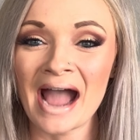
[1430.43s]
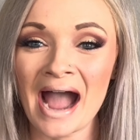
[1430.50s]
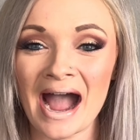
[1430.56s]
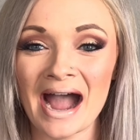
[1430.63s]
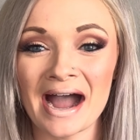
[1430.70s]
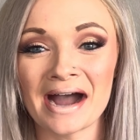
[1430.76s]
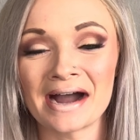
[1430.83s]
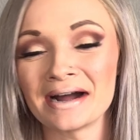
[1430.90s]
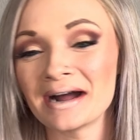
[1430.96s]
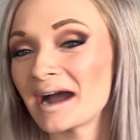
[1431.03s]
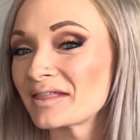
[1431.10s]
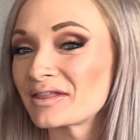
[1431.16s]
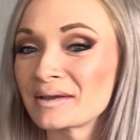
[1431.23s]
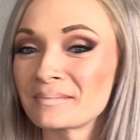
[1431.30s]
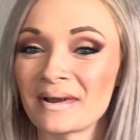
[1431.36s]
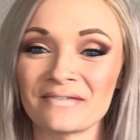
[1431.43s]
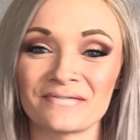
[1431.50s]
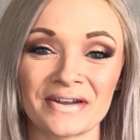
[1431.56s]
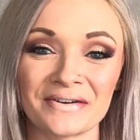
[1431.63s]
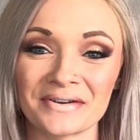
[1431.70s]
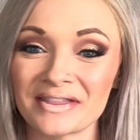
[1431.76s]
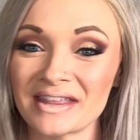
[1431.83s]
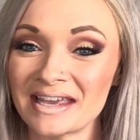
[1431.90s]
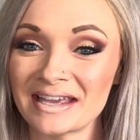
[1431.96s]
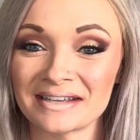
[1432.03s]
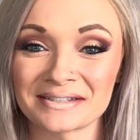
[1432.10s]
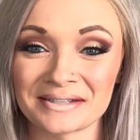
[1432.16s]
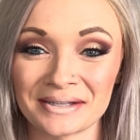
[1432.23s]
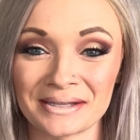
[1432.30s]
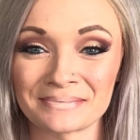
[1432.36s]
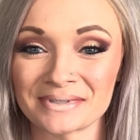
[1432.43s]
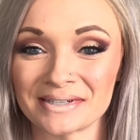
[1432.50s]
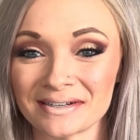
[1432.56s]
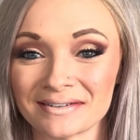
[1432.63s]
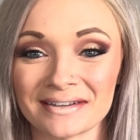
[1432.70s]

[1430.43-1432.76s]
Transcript: I think my favorite thing is the lipstick.